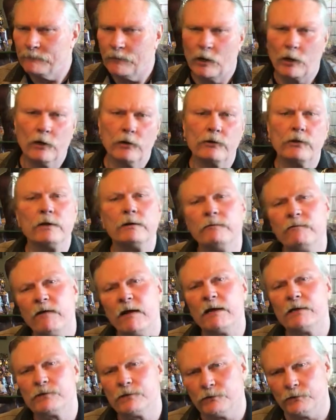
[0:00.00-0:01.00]
earthen
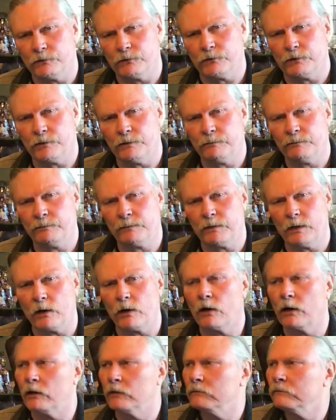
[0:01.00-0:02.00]
vessels
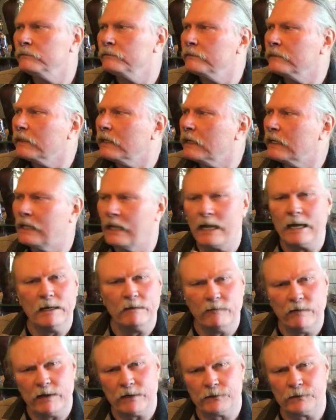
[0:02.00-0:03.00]
or clay
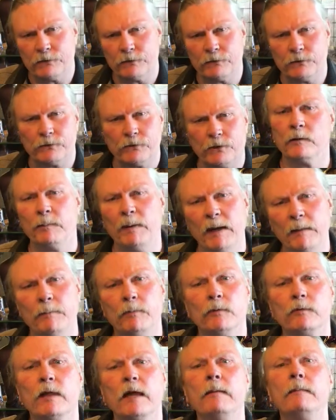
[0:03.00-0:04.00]
vessels. The
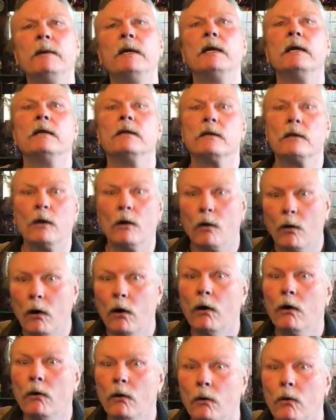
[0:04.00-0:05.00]
people, they begin to go,
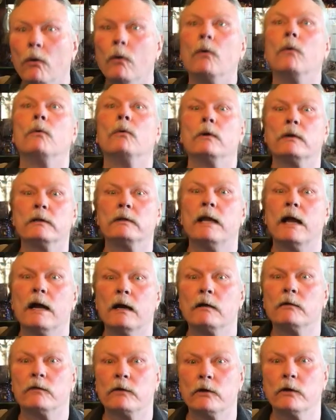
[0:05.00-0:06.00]
oh, well,
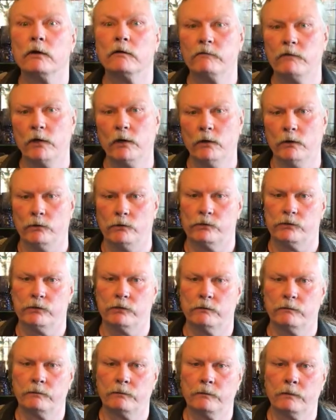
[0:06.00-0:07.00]
now they're of
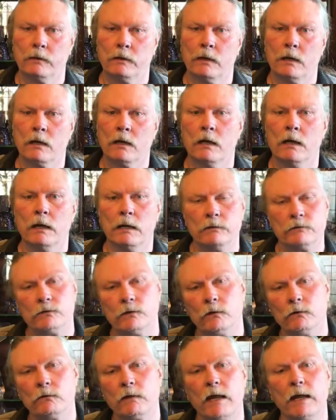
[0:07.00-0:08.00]
use. And
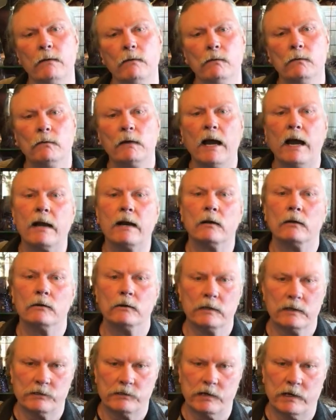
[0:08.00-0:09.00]
so they got
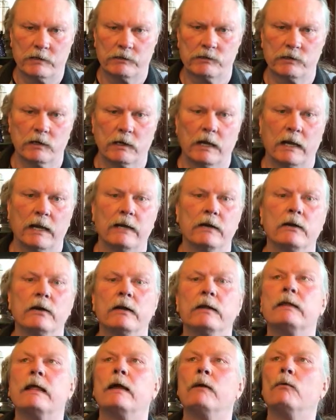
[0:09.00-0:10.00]
on this escalator,
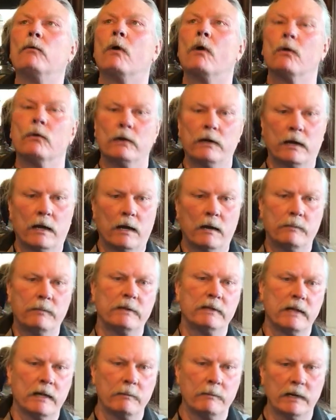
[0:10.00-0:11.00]
and they rode it up,
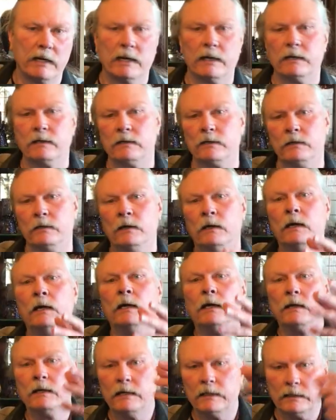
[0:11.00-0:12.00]
and they began to
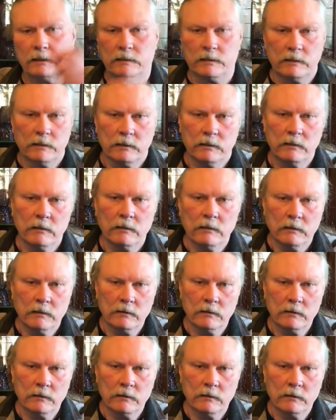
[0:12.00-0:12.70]
get the